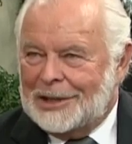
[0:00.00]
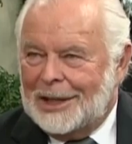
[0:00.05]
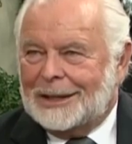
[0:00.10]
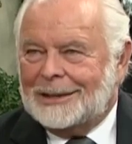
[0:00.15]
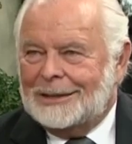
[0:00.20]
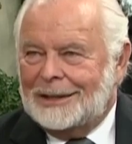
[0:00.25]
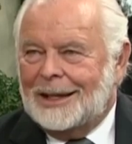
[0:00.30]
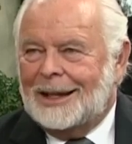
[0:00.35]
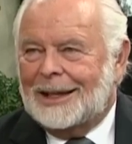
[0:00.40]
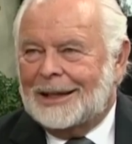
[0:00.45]

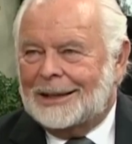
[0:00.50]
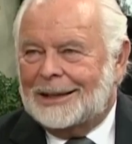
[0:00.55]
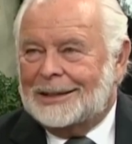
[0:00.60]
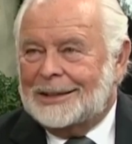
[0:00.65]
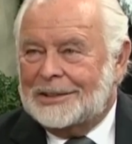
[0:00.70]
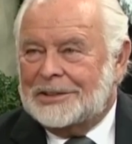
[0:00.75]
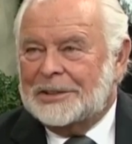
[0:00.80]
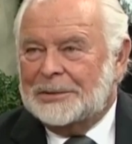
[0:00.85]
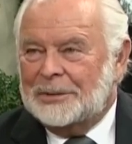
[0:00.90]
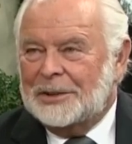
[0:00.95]
Jekyll
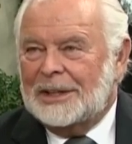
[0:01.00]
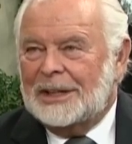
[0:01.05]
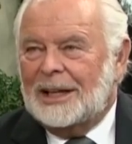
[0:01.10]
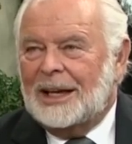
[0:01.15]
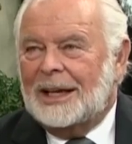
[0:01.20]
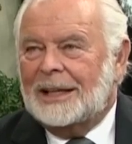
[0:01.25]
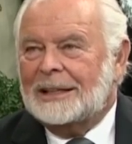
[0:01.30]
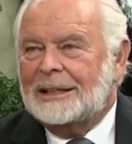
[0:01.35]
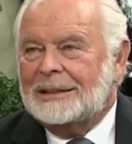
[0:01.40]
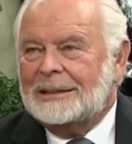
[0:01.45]
Island. It's a real
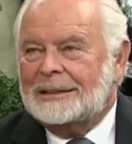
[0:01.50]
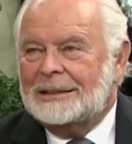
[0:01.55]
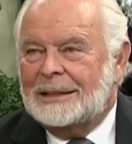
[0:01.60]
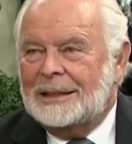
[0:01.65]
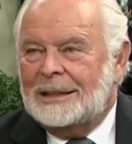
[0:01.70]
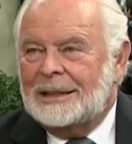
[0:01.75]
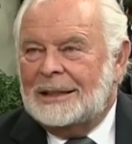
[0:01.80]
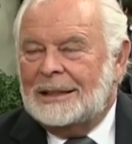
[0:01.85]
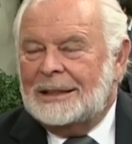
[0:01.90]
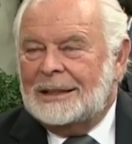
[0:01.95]
island.
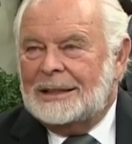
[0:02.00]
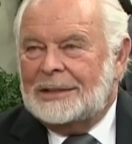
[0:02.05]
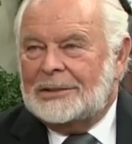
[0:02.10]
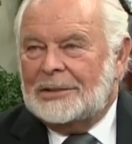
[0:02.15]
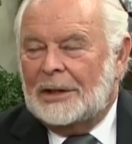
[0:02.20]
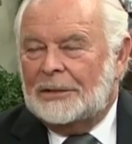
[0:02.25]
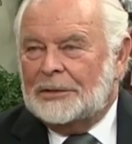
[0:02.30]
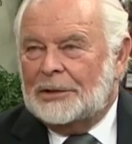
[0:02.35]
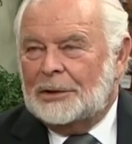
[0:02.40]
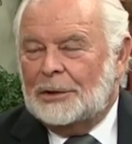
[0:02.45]

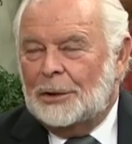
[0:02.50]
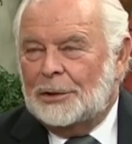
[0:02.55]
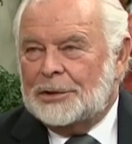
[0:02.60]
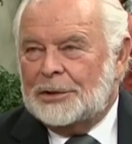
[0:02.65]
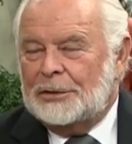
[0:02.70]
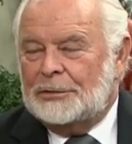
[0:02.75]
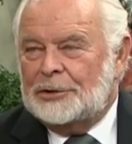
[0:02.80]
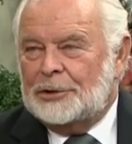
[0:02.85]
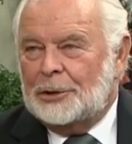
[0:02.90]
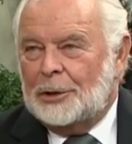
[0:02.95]
It's off the
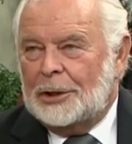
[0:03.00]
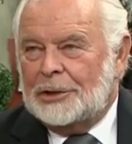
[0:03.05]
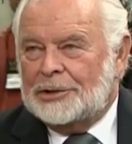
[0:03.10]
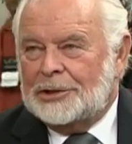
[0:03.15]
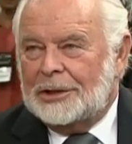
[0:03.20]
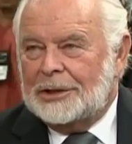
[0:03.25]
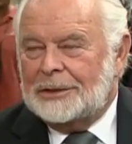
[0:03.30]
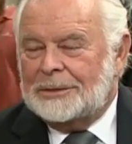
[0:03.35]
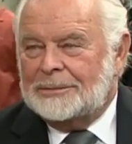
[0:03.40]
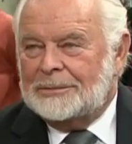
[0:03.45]
coast of
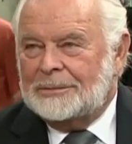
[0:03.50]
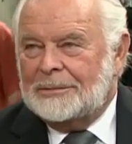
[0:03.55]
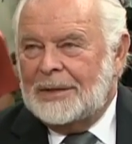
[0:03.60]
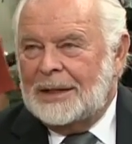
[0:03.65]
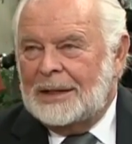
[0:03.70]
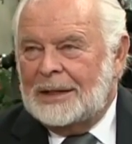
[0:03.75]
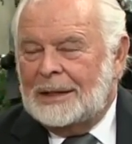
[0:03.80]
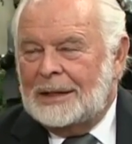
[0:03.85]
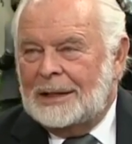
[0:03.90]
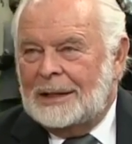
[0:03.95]
Georgia.
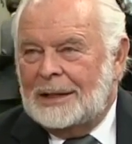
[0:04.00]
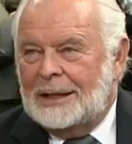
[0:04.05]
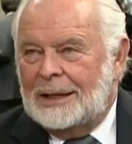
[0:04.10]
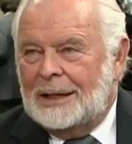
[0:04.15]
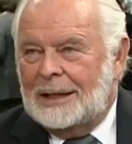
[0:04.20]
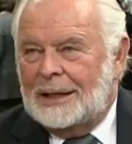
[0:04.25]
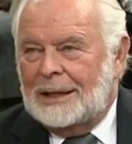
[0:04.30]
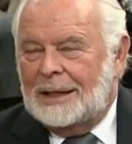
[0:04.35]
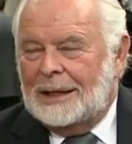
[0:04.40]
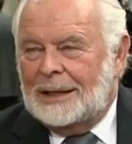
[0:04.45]

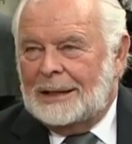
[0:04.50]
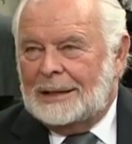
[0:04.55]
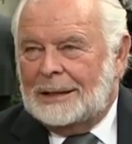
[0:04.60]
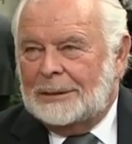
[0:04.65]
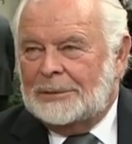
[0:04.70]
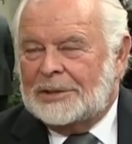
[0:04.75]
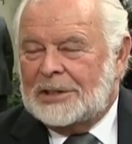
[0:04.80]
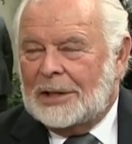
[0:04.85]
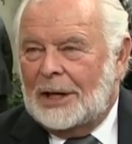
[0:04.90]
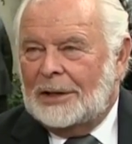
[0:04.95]
And
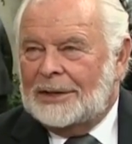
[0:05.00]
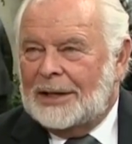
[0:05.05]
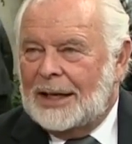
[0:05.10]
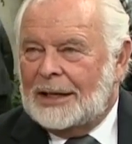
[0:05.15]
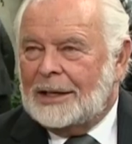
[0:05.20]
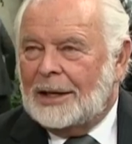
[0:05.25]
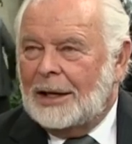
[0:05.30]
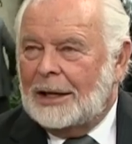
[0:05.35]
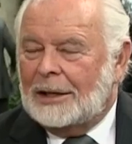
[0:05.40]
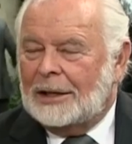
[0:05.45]
it was on
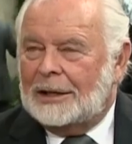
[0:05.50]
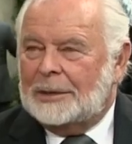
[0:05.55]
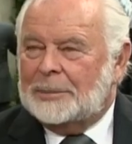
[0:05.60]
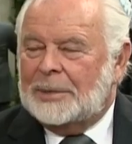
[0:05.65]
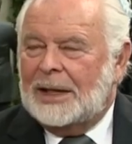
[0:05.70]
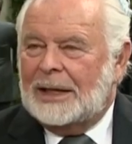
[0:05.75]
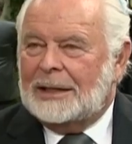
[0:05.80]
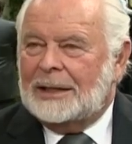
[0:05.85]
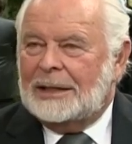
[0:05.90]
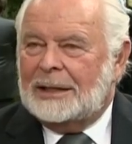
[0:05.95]
that
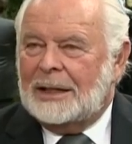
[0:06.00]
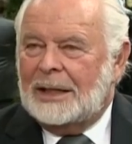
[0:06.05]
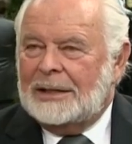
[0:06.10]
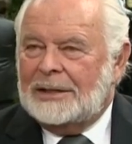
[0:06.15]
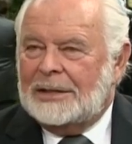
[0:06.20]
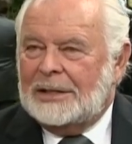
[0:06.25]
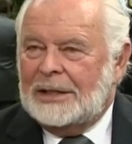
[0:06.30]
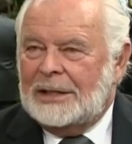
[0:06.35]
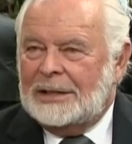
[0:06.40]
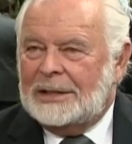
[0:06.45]
island back in
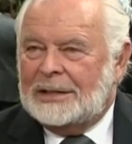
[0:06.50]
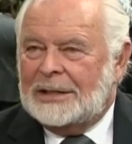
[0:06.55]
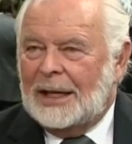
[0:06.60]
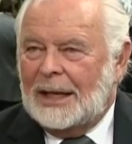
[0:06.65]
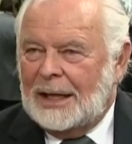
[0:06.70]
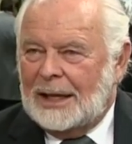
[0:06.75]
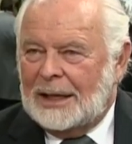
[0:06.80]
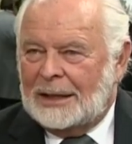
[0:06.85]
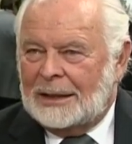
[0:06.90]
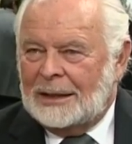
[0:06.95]

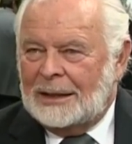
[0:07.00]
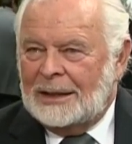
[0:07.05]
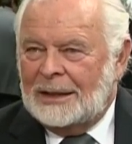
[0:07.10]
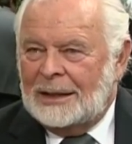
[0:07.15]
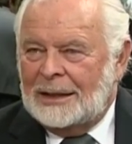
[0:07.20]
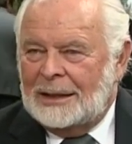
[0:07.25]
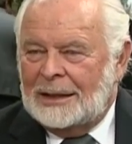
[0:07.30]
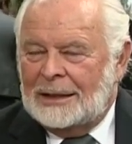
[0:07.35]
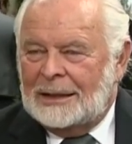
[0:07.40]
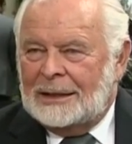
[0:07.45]
1910
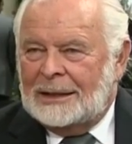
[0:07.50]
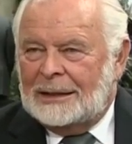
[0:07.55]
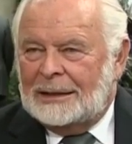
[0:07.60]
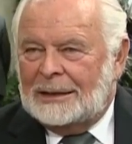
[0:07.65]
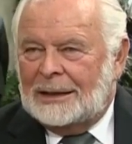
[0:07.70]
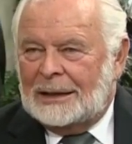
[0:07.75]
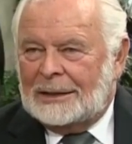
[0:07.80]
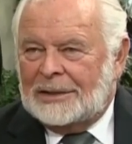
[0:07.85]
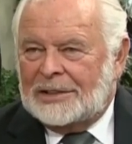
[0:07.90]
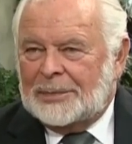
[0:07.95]

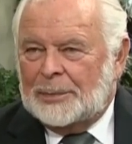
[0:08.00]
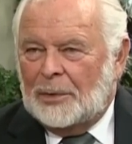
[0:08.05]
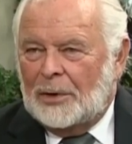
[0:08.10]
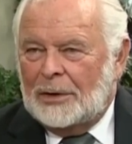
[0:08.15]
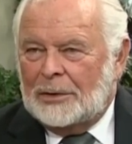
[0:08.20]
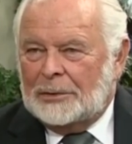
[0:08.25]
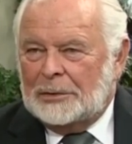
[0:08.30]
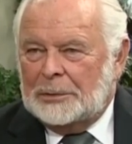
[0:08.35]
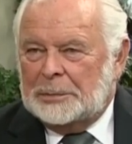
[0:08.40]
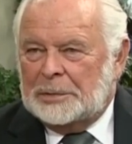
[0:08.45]
that a
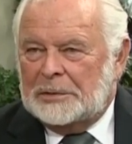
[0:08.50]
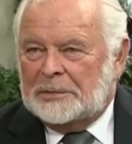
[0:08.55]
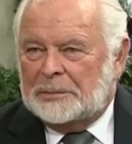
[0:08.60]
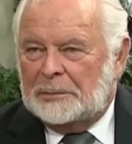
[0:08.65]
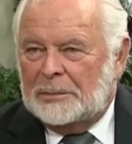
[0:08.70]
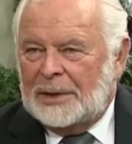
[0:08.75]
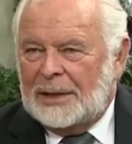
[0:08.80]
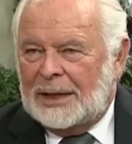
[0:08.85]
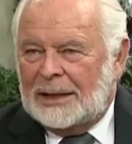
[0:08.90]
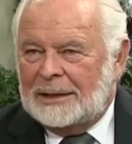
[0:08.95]
small group of
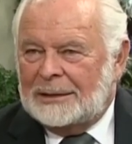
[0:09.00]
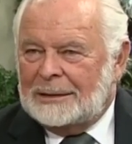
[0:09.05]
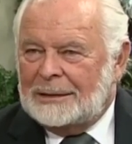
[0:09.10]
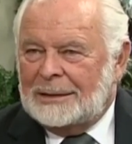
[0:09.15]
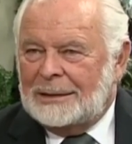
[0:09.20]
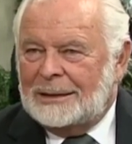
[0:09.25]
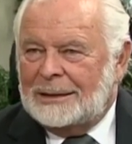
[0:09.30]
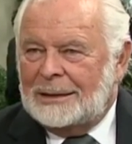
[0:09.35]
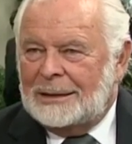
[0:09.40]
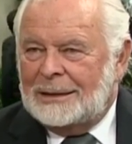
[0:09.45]

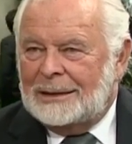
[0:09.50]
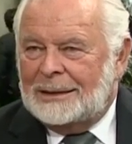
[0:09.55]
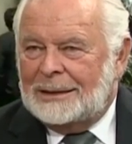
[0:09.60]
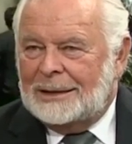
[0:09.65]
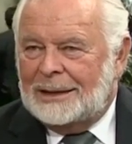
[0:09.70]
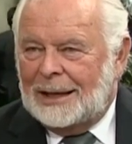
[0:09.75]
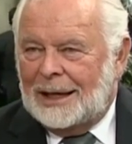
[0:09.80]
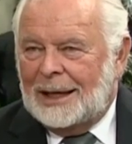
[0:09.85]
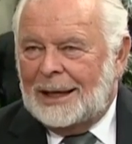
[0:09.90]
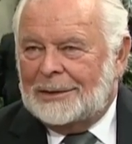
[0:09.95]
men
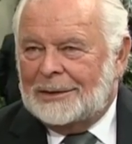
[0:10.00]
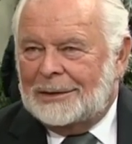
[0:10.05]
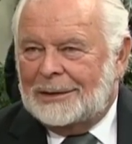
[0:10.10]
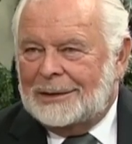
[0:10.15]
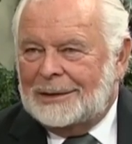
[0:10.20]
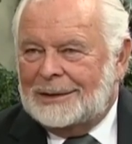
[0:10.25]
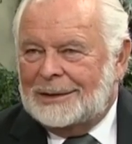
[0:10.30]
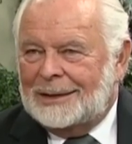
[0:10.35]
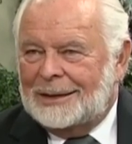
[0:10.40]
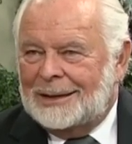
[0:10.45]

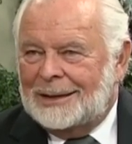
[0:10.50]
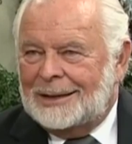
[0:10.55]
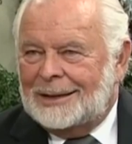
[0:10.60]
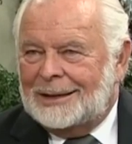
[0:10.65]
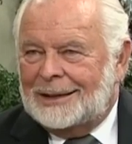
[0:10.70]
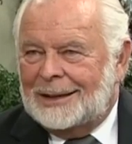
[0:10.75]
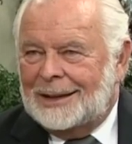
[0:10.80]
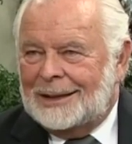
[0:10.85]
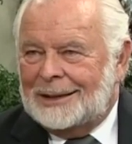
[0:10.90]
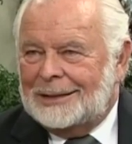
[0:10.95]
gathered,
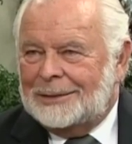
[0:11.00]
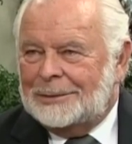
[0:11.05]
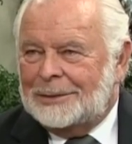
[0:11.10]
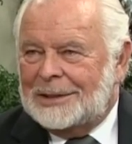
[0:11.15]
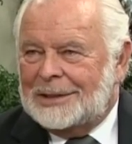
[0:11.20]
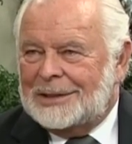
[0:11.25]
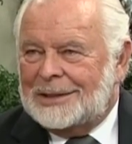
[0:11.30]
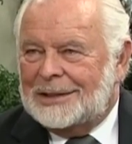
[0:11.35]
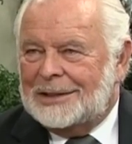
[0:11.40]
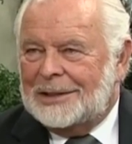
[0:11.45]
and it
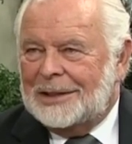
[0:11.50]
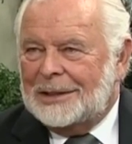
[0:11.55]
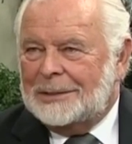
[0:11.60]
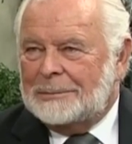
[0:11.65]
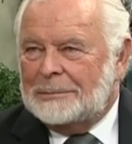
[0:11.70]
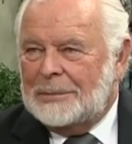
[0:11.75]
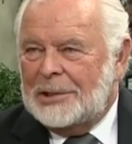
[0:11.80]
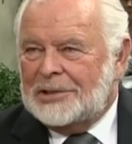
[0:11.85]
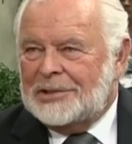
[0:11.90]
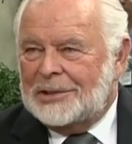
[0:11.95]
was
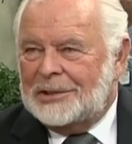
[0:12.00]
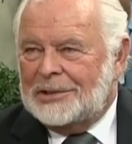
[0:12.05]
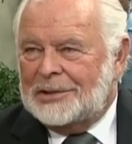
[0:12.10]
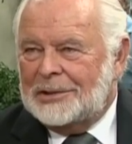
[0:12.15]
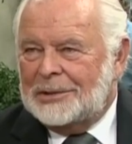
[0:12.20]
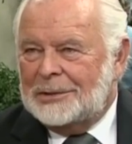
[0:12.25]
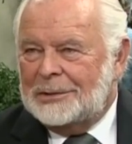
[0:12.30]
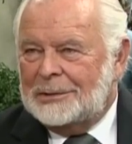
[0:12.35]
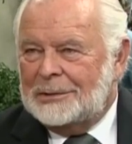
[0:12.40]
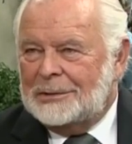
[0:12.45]
their mission
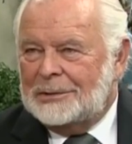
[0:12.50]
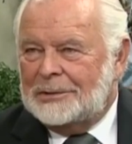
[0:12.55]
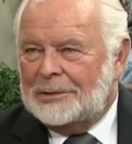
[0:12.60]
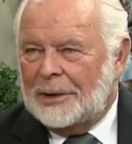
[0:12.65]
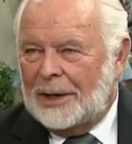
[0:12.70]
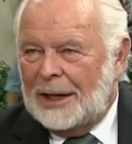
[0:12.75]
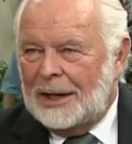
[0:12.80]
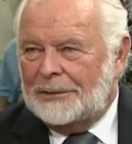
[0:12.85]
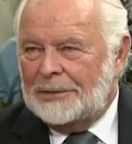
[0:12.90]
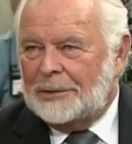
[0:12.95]
to
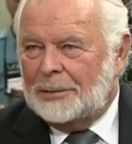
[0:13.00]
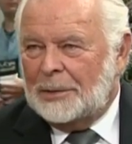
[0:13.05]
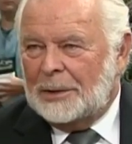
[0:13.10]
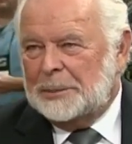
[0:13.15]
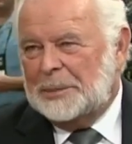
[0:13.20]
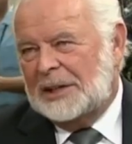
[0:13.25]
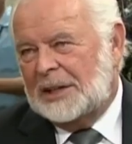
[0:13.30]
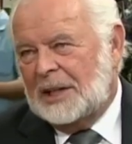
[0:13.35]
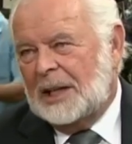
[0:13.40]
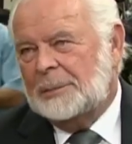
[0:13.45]
draft
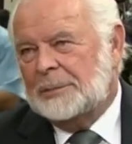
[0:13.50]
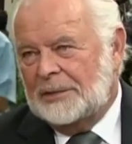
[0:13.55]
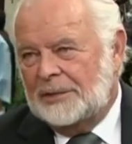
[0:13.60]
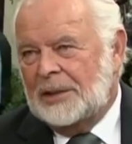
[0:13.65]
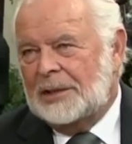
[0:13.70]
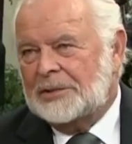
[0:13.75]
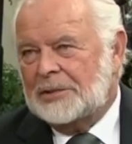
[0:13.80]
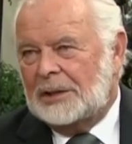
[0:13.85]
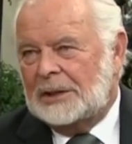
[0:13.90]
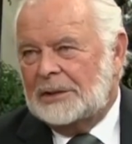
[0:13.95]
what became
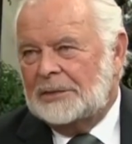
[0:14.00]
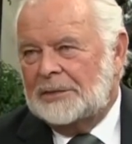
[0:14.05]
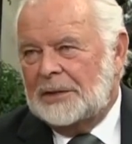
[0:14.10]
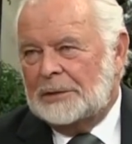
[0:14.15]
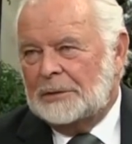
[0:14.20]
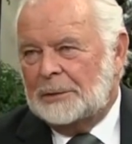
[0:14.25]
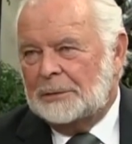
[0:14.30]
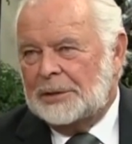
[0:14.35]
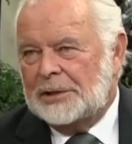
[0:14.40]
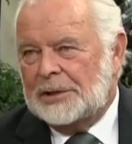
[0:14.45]
eventually the
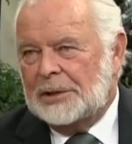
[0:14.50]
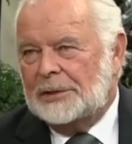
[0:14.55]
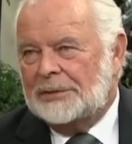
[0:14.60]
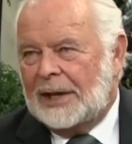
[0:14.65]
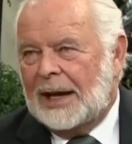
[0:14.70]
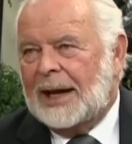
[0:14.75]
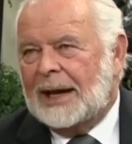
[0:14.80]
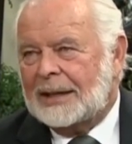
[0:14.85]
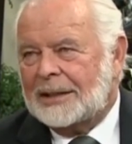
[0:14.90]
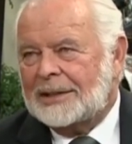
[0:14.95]
Federal Reserve
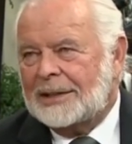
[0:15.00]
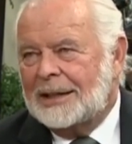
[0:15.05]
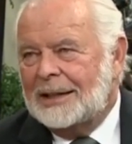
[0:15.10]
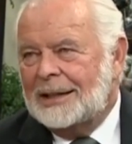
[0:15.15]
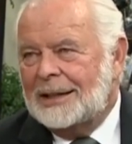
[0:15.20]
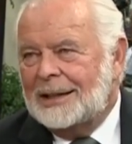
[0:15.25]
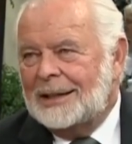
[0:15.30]
Act.